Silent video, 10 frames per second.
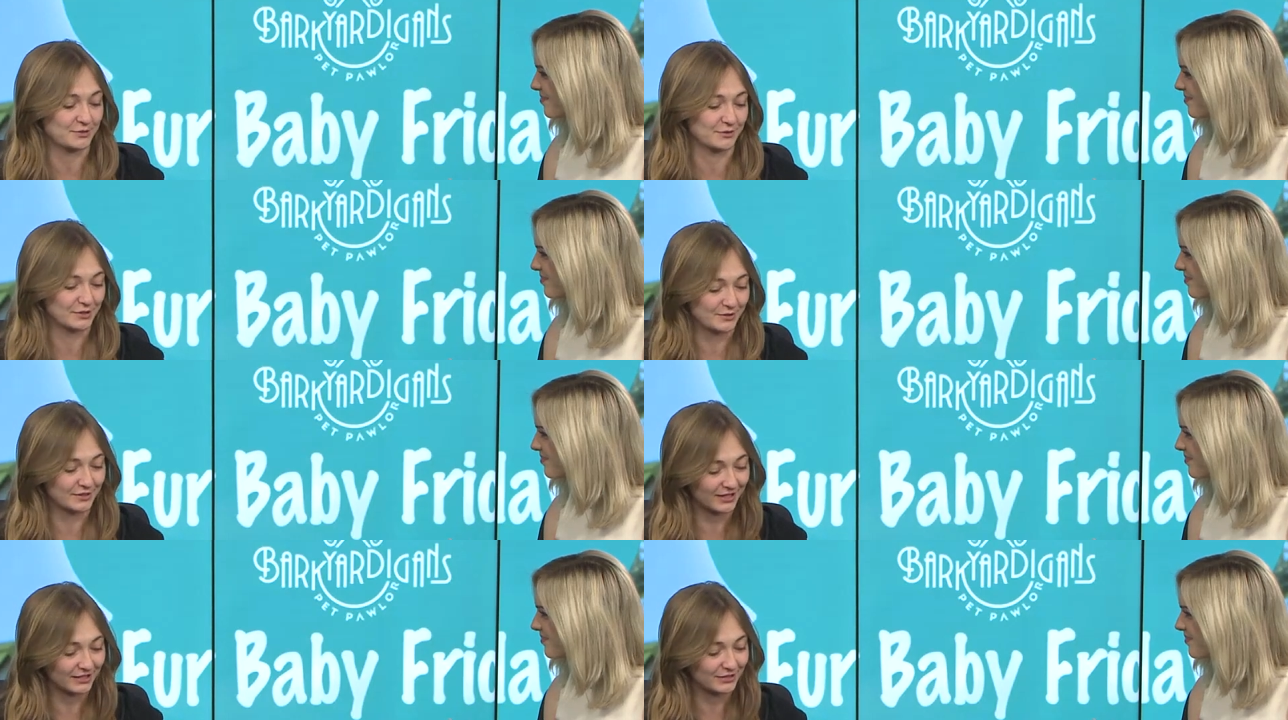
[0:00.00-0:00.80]
Speaker 1: we're
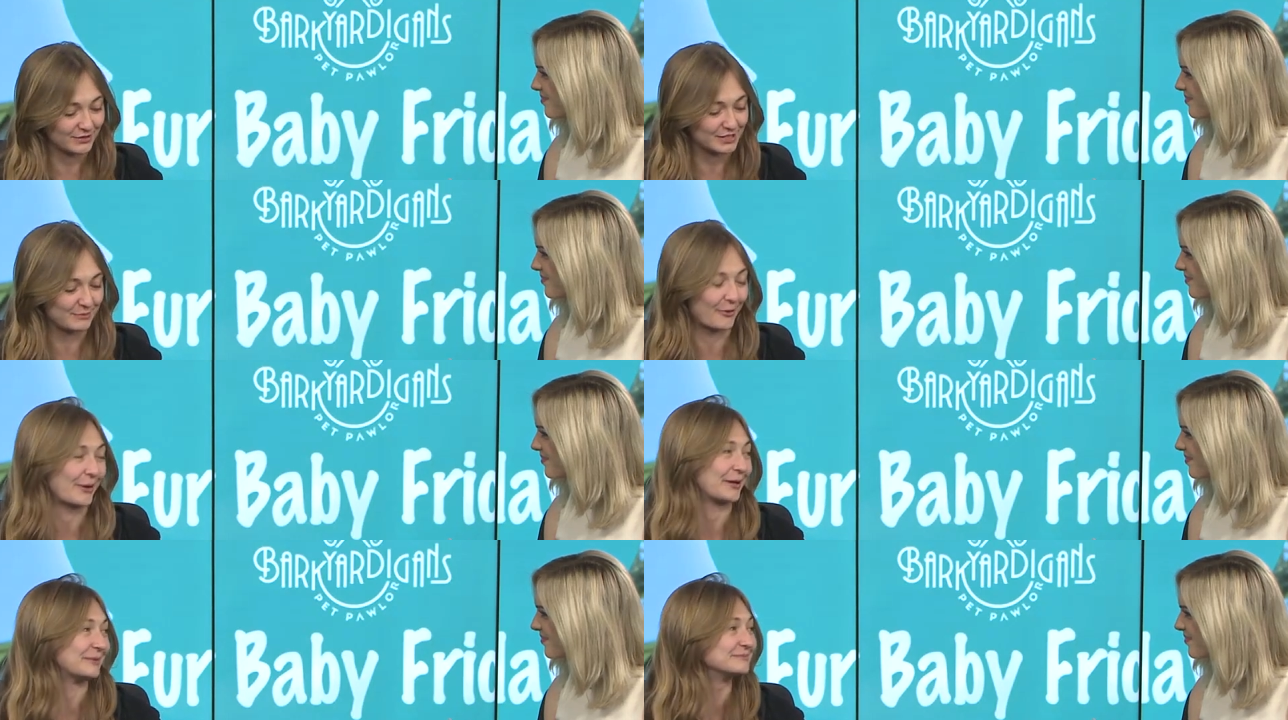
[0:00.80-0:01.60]
going to do to support
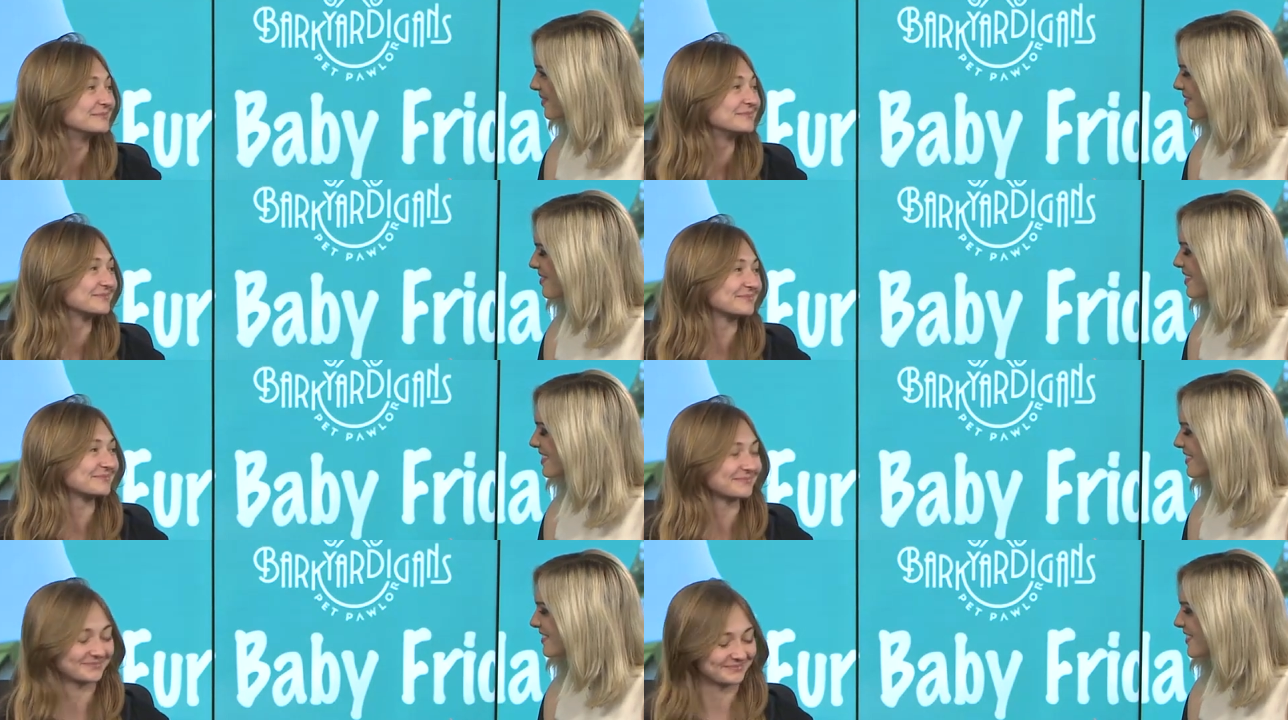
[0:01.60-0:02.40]
them.
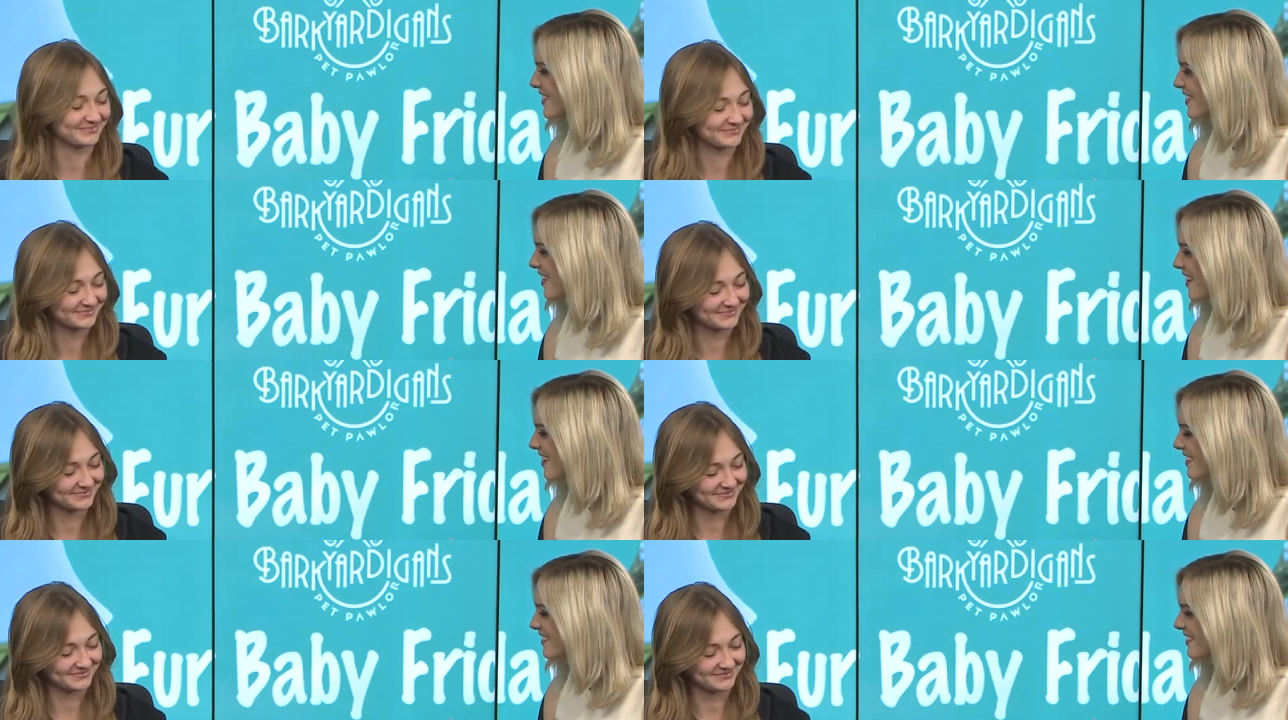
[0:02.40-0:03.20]
Speaker 2: Wonderful.
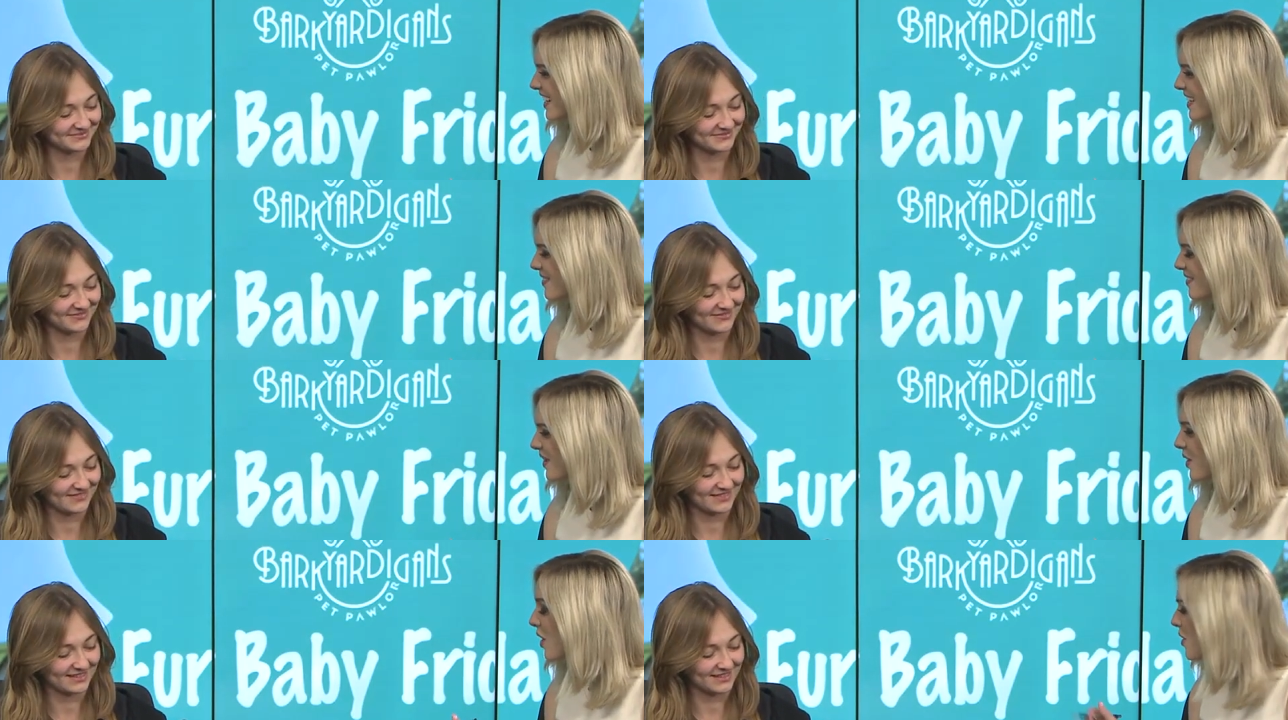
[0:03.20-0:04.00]
Alrighty.
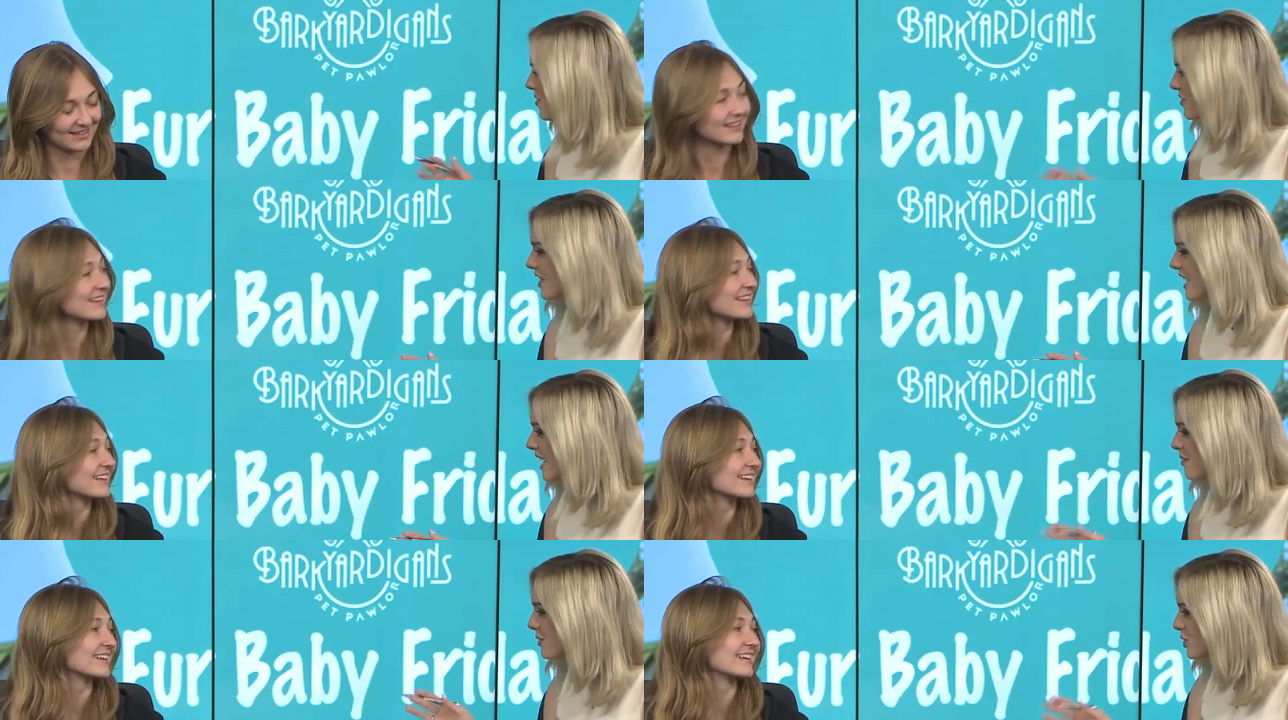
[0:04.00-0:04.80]
Well, hopefully
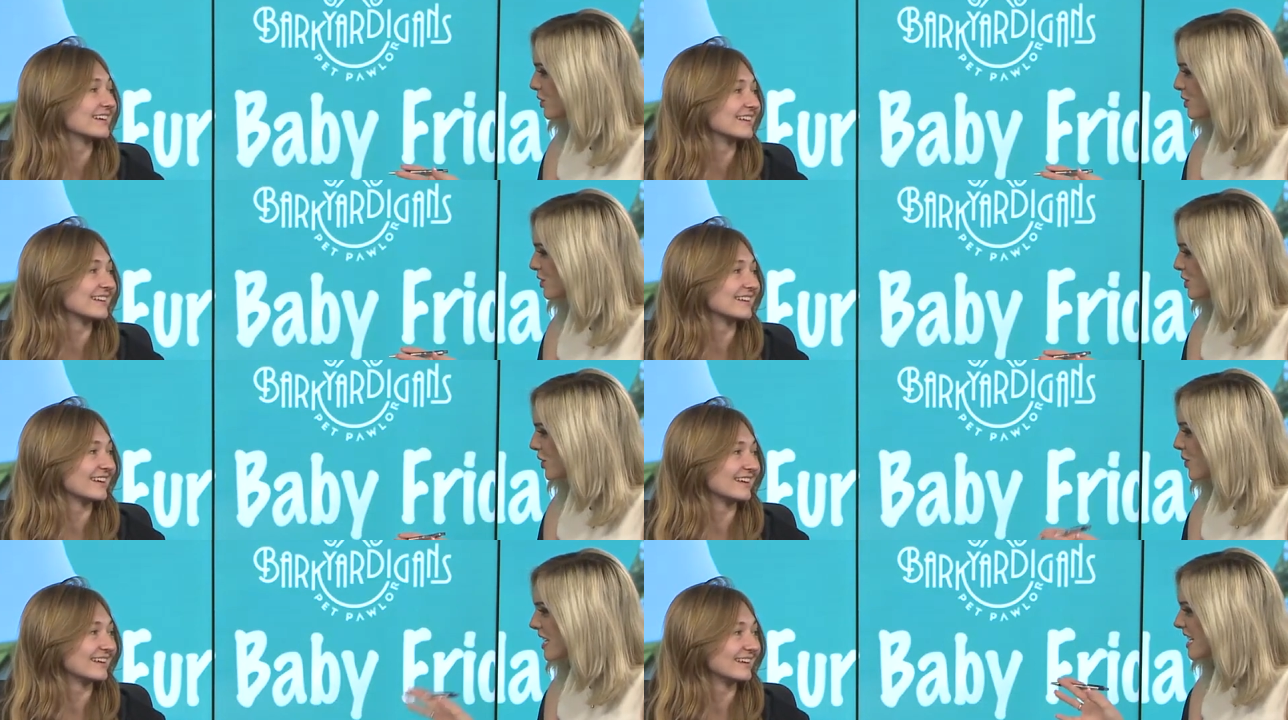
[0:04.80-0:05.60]
Mojo
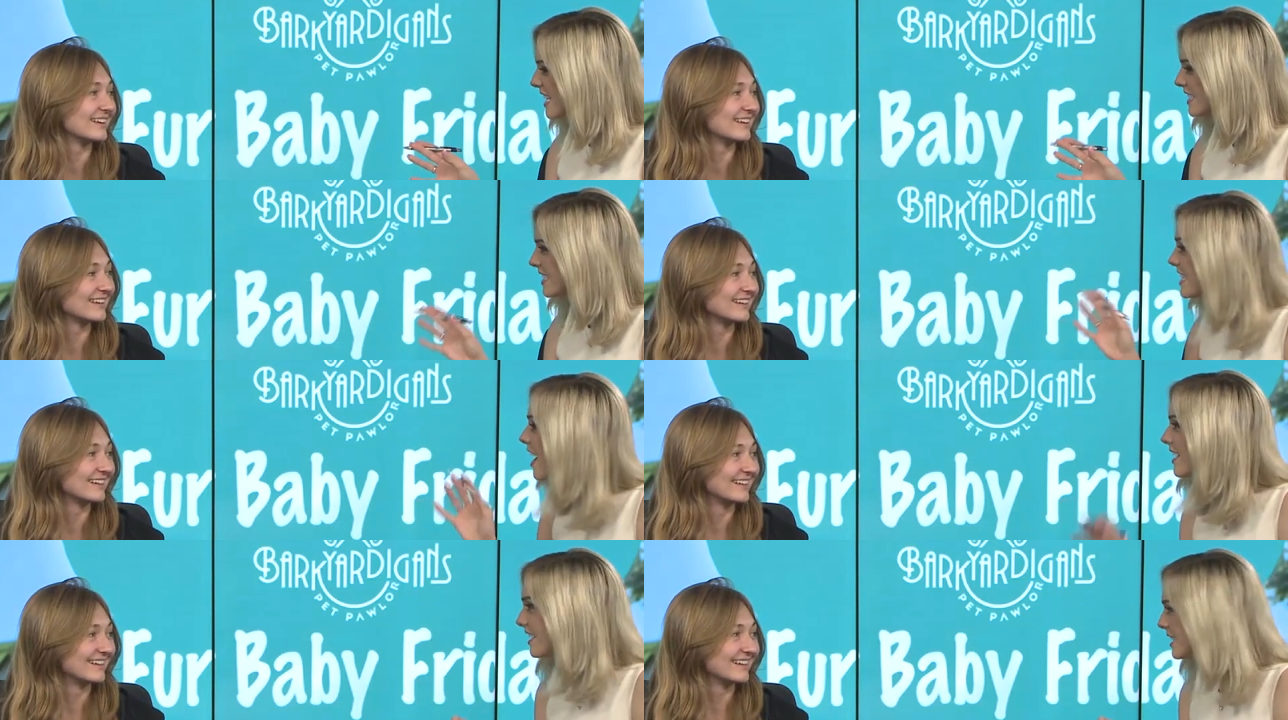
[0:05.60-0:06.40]
Dojo is
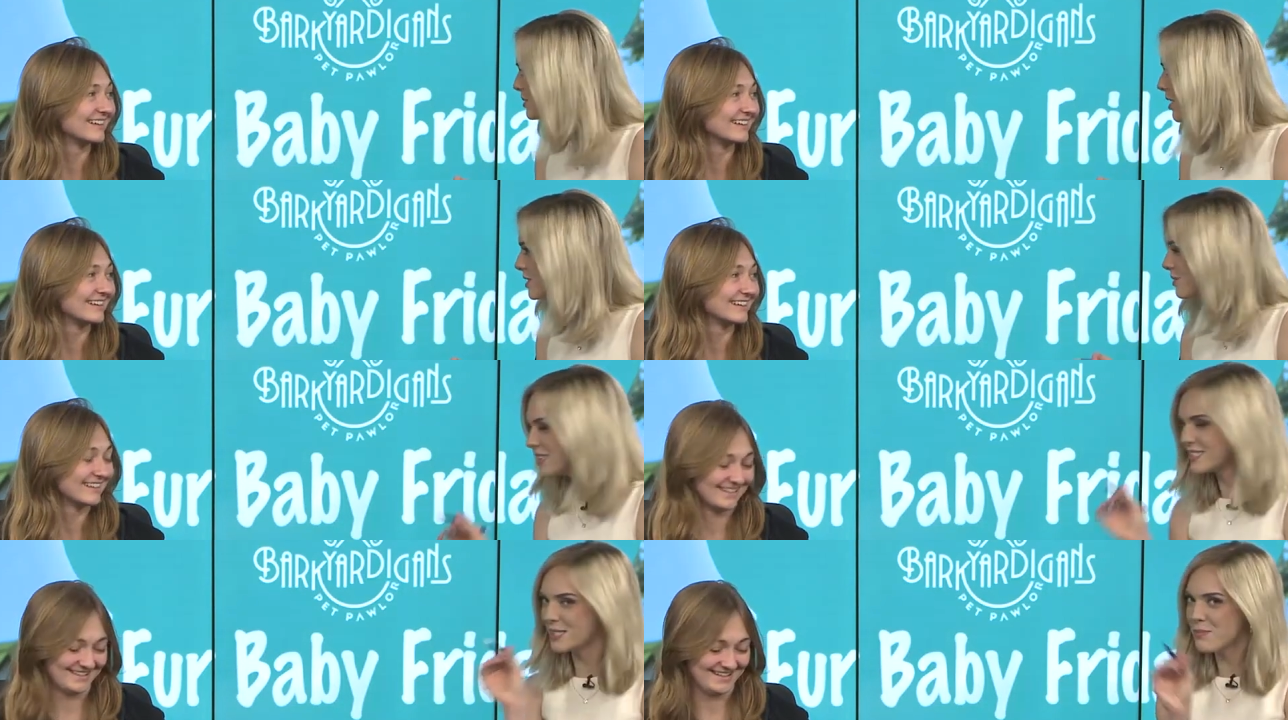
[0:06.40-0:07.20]
not at night to pause
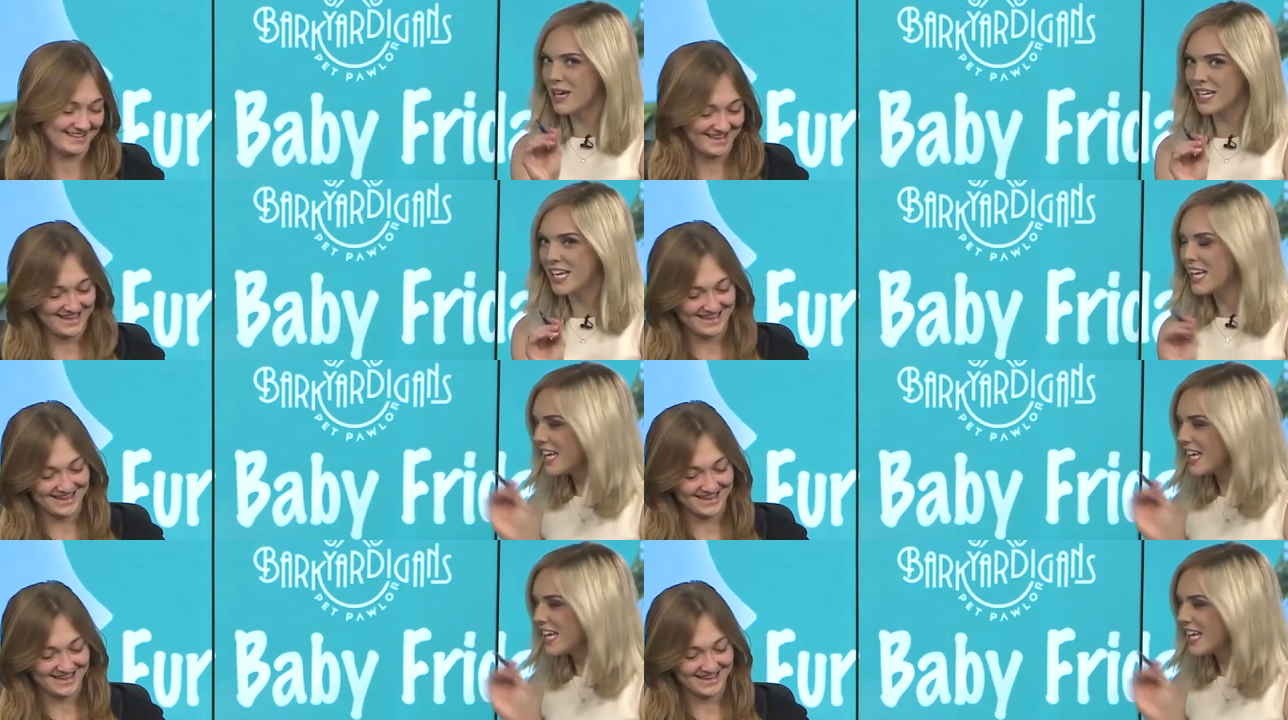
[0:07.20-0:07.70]
because somebody